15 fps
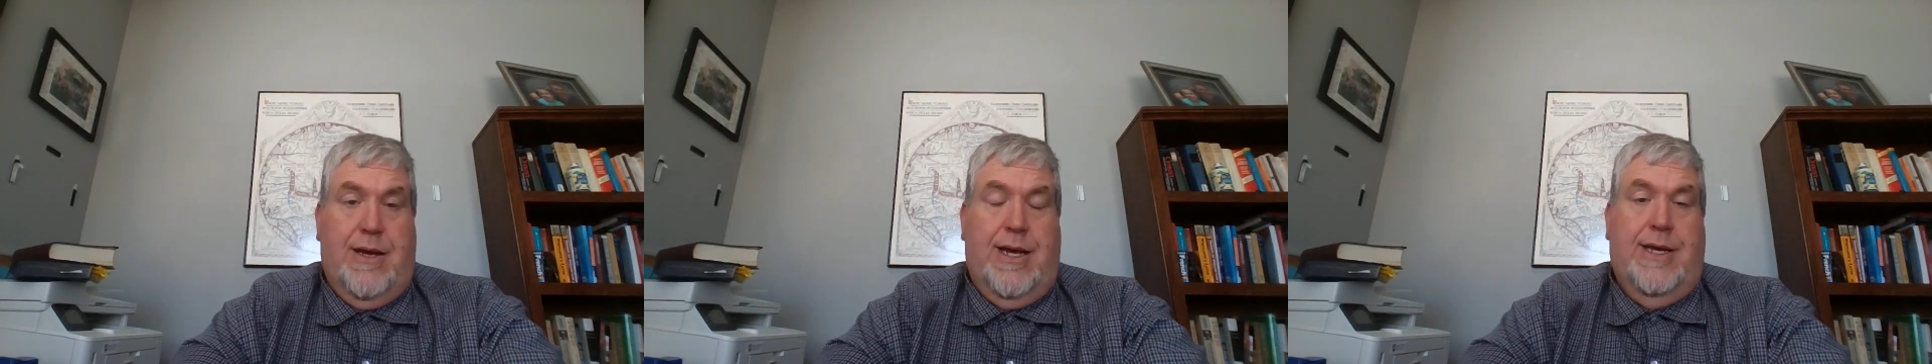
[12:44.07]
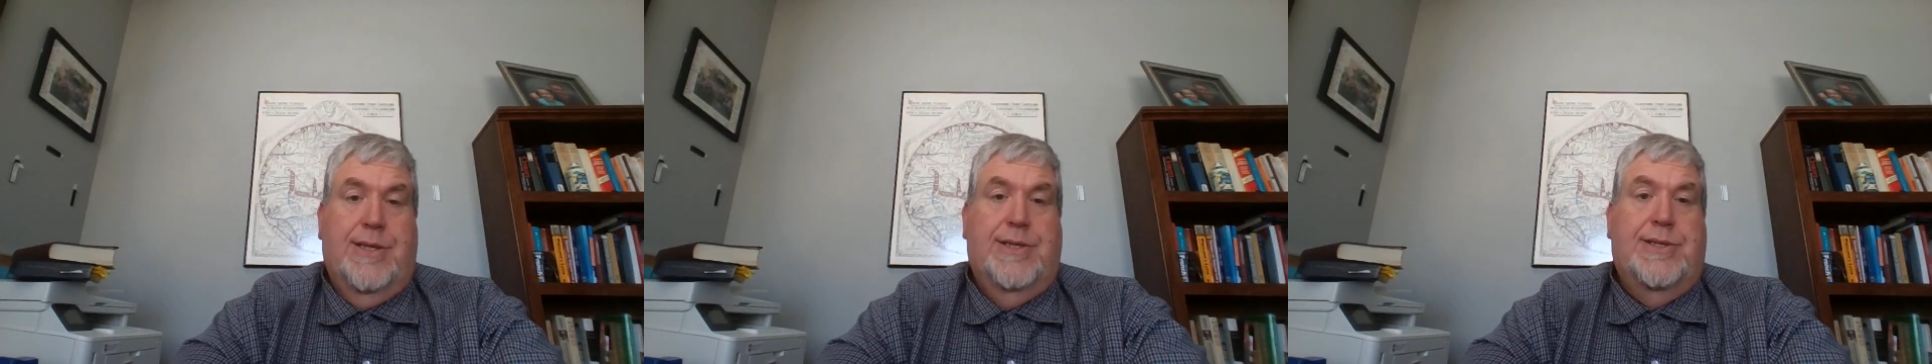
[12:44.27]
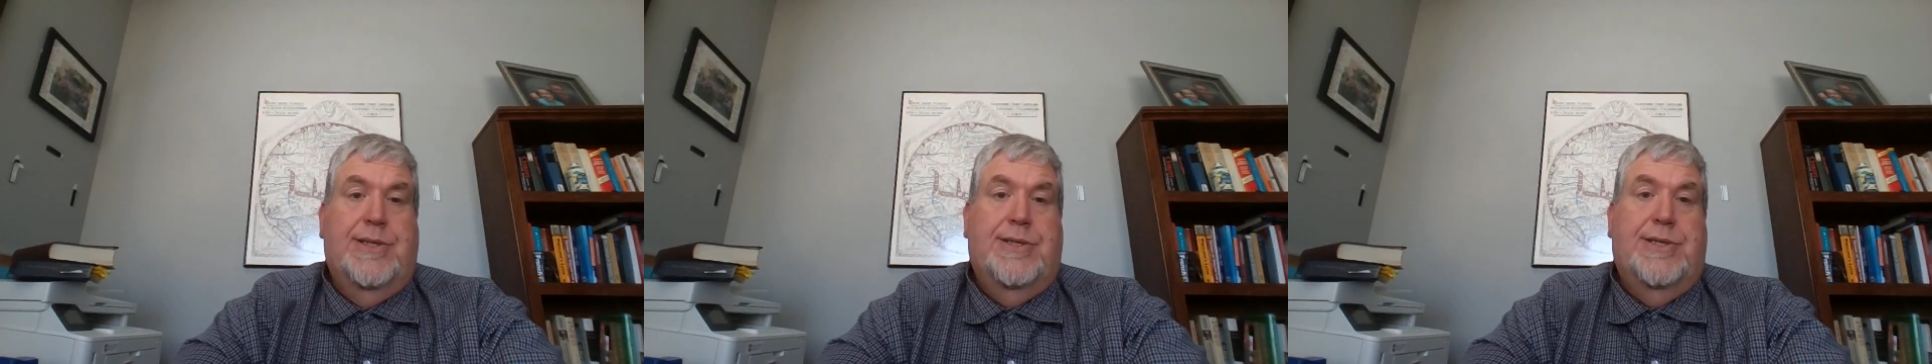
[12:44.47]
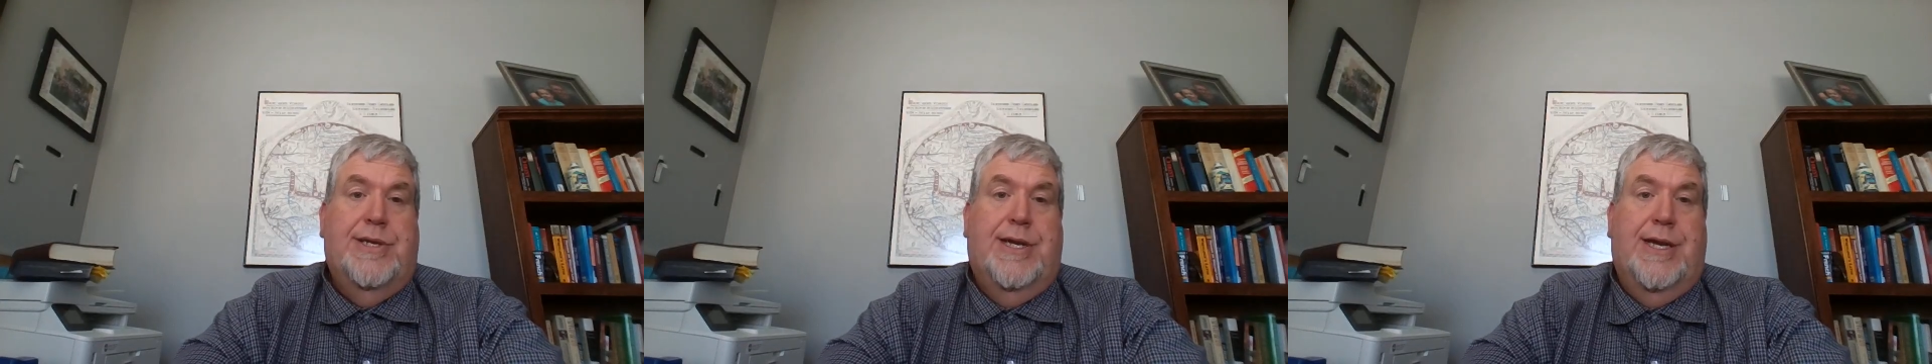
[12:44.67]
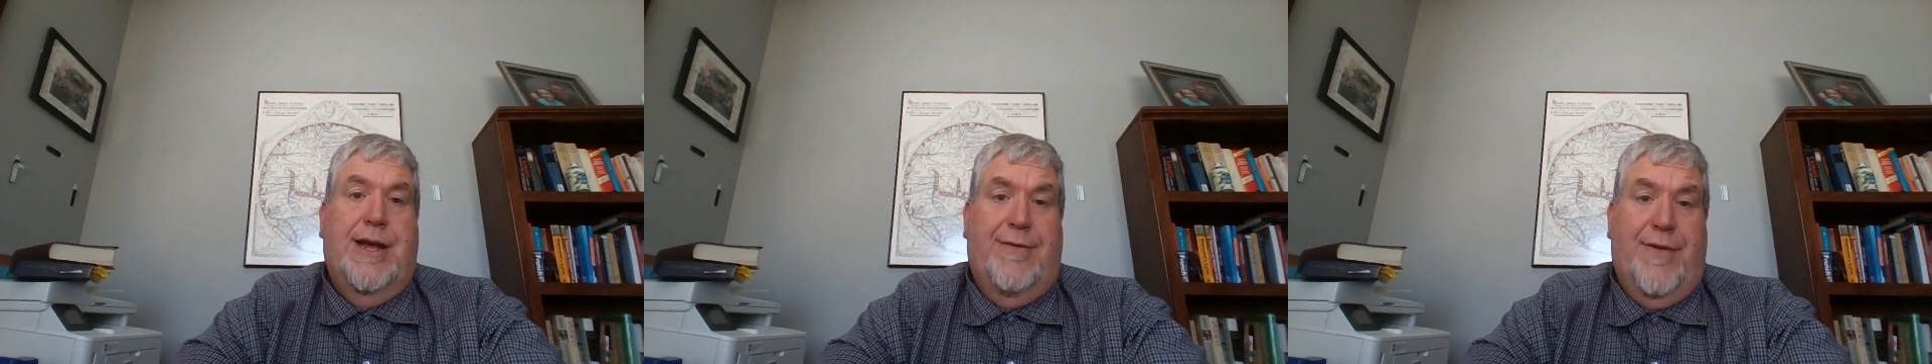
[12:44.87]
is
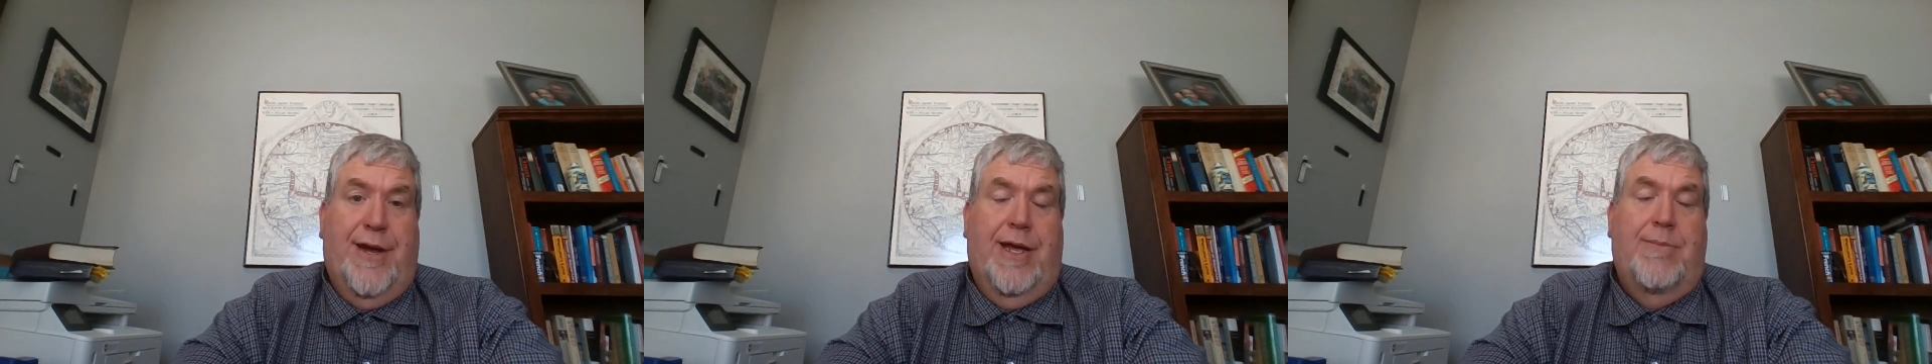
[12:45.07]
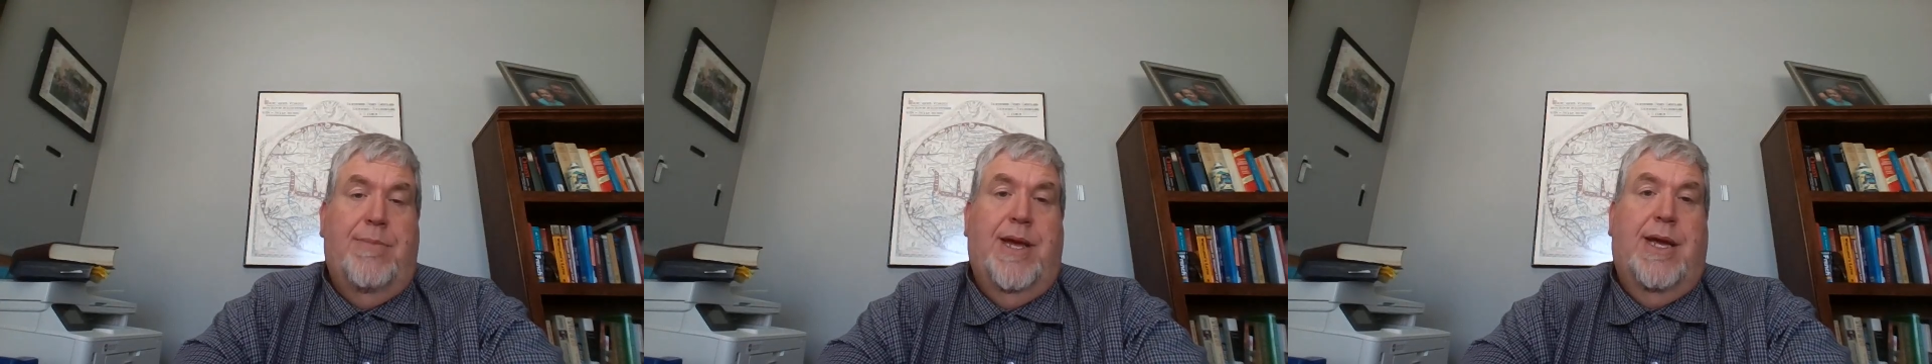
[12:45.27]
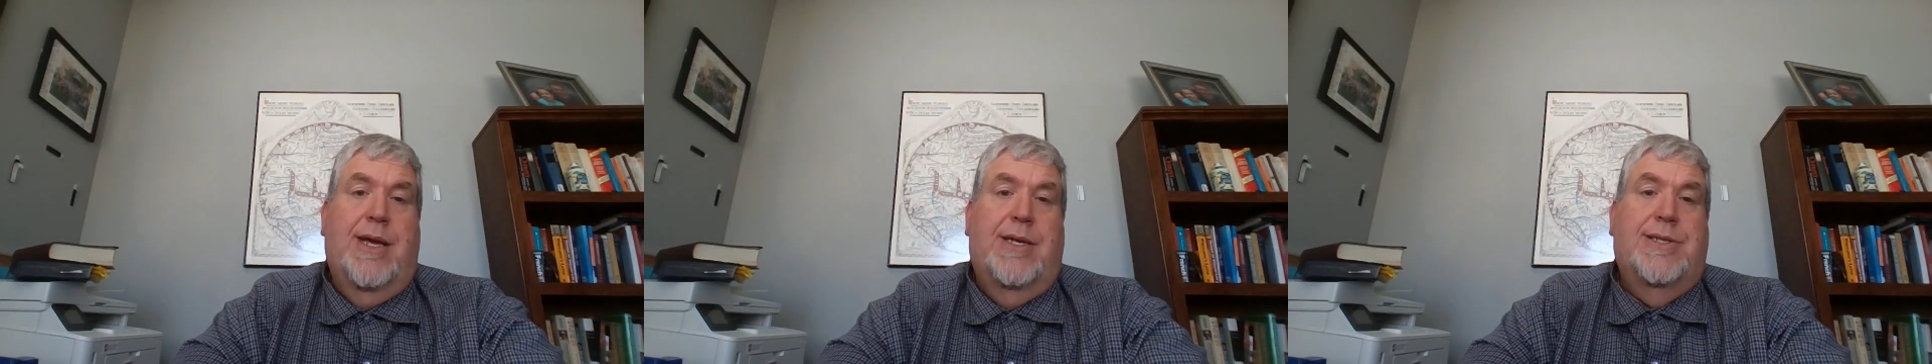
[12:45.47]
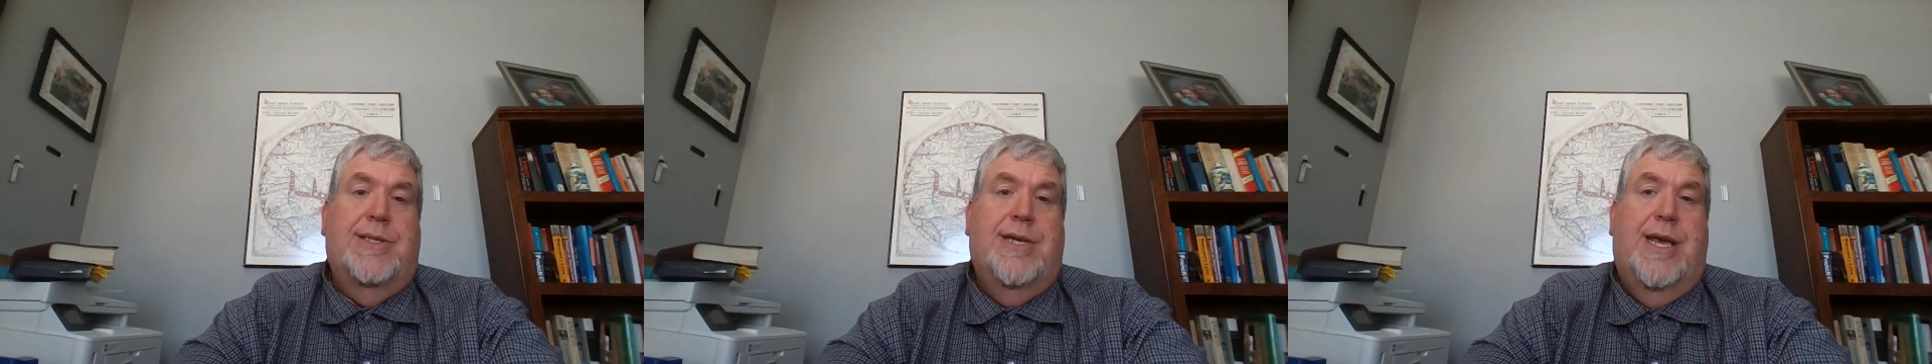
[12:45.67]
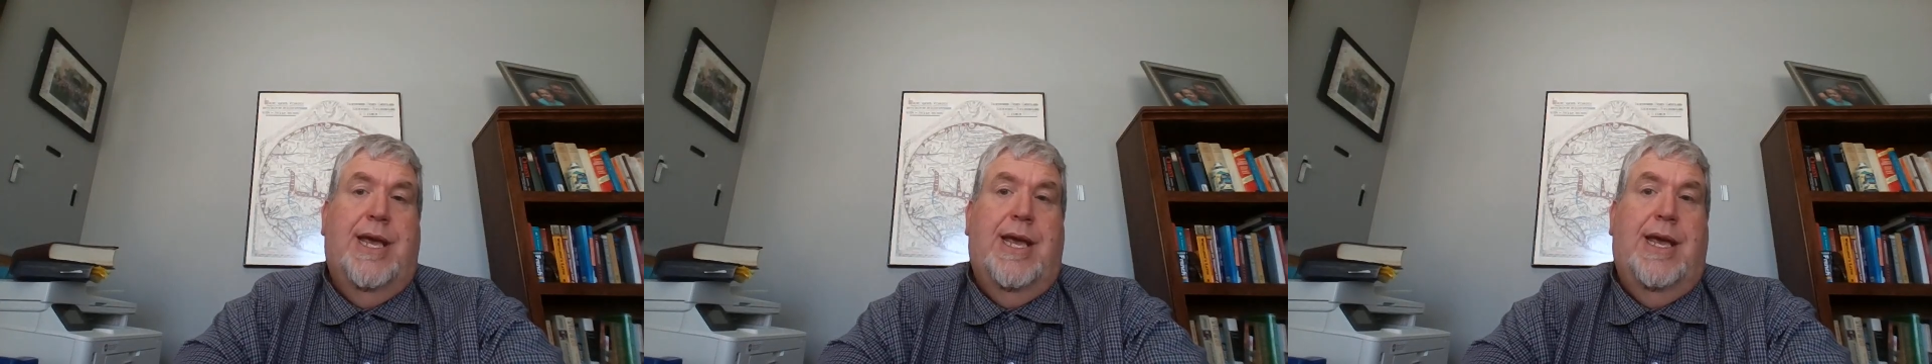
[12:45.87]
significant
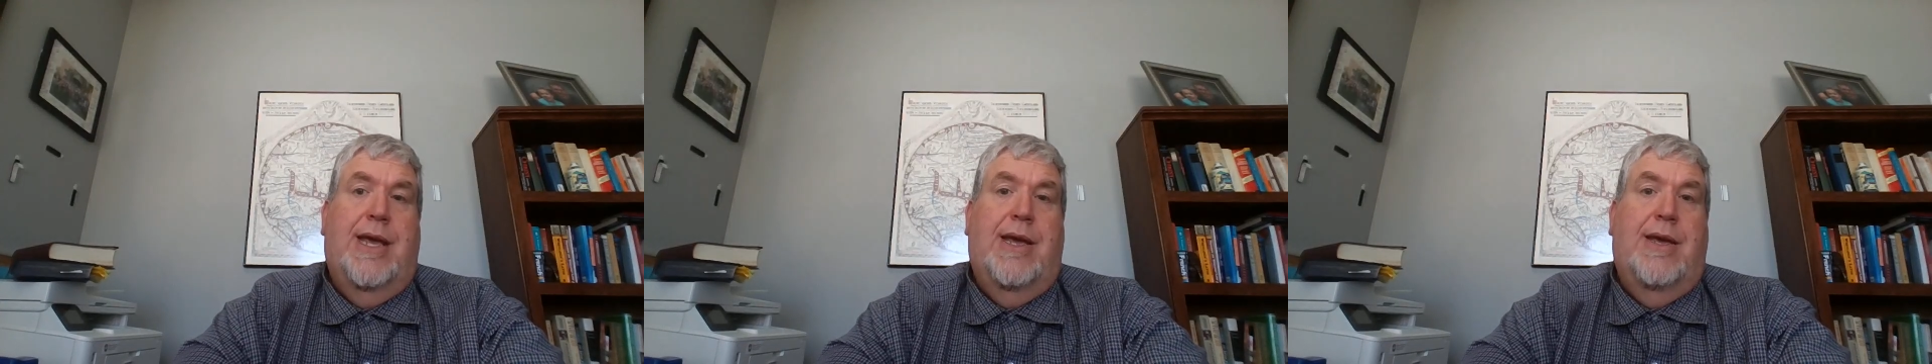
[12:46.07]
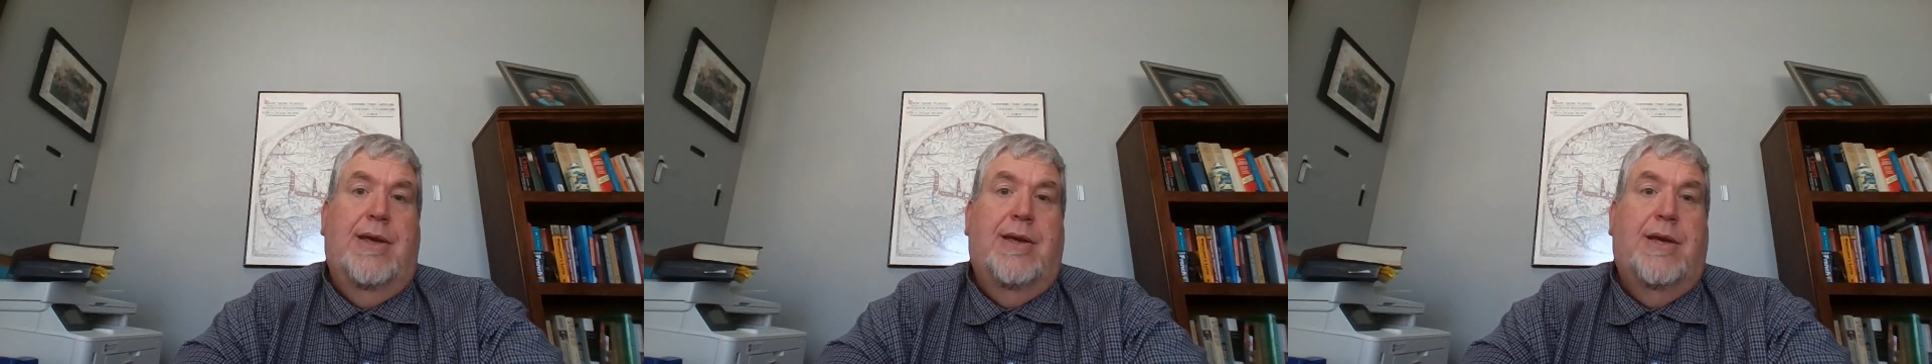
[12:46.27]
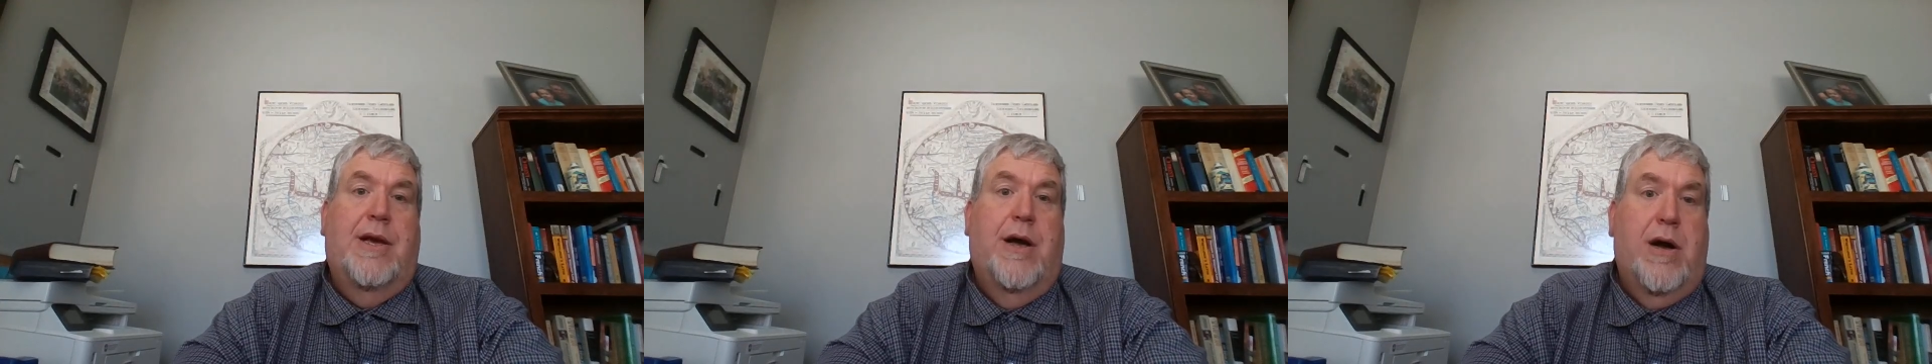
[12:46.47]
because he